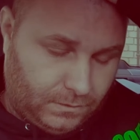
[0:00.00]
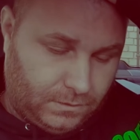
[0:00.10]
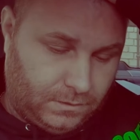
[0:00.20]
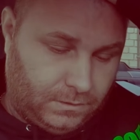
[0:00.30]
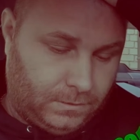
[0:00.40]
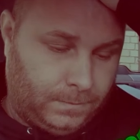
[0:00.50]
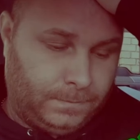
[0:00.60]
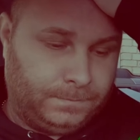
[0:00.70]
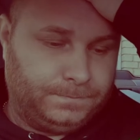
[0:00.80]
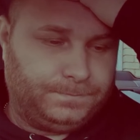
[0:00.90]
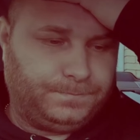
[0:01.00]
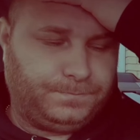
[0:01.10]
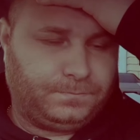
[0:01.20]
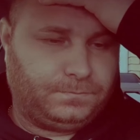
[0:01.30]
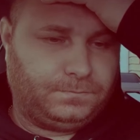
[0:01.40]
um,
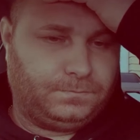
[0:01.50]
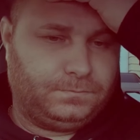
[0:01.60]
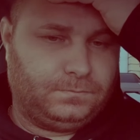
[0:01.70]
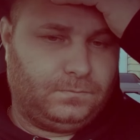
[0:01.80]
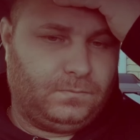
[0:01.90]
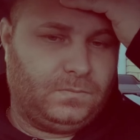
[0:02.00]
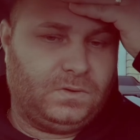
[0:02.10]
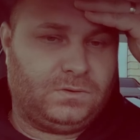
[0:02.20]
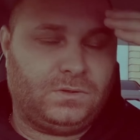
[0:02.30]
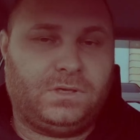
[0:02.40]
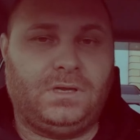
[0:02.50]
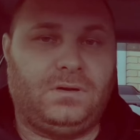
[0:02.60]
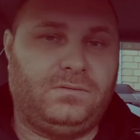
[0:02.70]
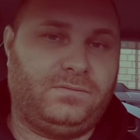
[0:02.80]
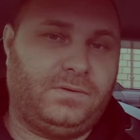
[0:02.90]
took care
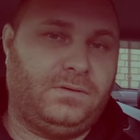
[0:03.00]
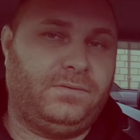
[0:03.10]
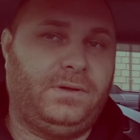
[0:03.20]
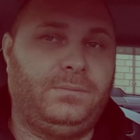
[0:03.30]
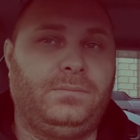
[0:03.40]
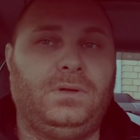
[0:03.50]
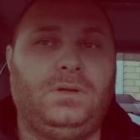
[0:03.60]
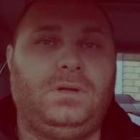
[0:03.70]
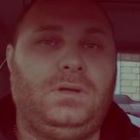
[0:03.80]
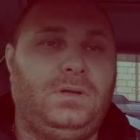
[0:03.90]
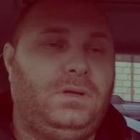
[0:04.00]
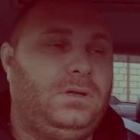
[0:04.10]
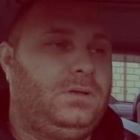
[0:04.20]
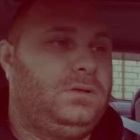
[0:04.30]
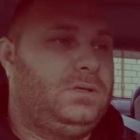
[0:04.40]
of, of him.
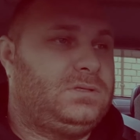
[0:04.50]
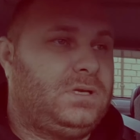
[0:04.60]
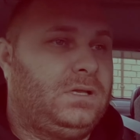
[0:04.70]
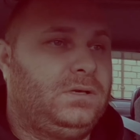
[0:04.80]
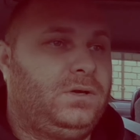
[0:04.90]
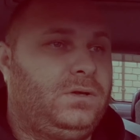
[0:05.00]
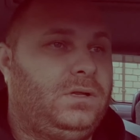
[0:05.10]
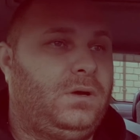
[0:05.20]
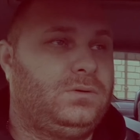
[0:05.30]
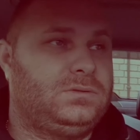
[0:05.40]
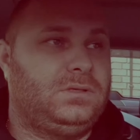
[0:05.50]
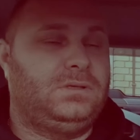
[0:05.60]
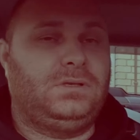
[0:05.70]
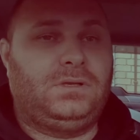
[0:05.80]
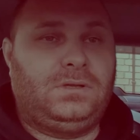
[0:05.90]
This other girl that was the,
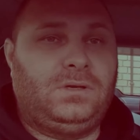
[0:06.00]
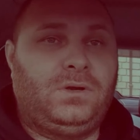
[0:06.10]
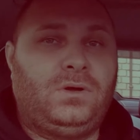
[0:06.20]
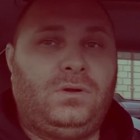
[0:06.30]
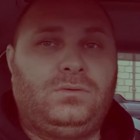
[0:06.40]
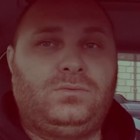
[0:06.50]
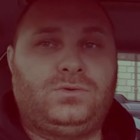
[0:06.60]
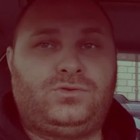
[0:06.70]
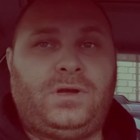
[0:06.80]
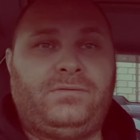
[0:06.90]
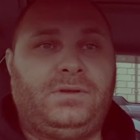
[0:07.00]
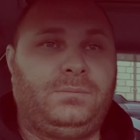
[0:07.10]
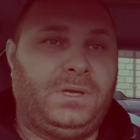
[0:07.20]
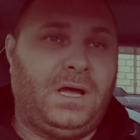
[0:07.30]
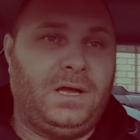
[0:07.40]
the, the girl was
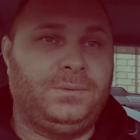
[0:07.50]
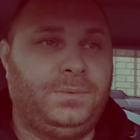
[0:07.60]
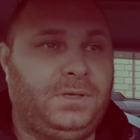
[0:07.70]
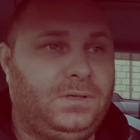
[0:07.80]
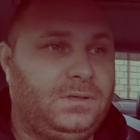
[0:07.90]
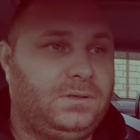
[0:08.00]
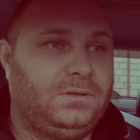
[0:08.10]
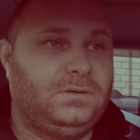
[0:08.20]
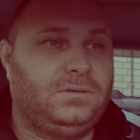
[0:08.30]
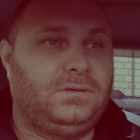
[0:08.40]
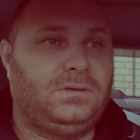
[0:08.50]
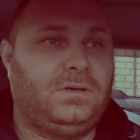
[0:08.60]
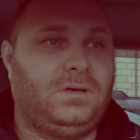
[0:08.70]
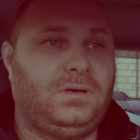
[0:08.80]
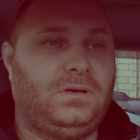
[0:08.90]
driving behind me,
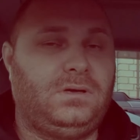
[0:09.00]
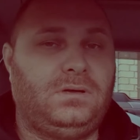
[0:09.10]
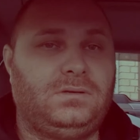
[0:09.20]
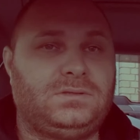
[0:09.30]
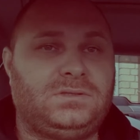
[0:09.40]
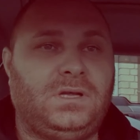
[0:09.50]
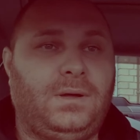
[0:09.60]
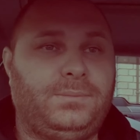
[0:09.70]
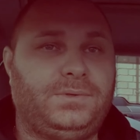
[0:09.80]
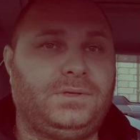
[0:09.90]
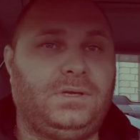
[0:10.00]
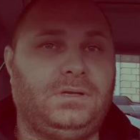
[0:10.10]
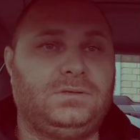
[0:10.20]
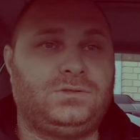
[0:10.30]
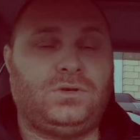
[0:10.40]
uh, stopped
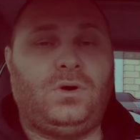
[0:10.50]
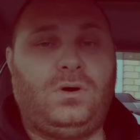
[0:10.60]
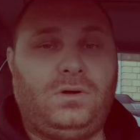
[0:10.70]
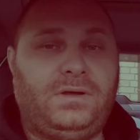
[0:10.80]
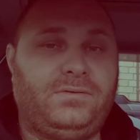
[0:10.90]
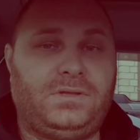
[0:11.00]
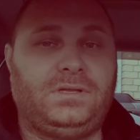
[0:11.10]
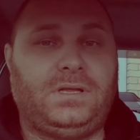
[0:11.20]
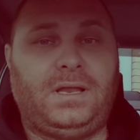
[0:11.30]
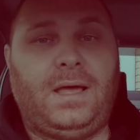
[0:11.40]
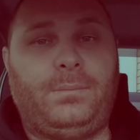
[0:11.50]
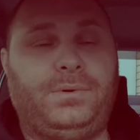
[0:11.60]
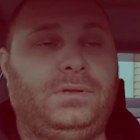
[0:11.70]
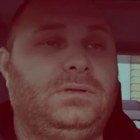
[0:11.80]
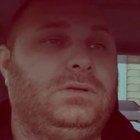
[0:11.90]
and saw everything that
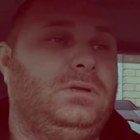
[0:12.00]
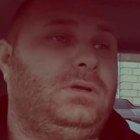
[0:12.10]
happened,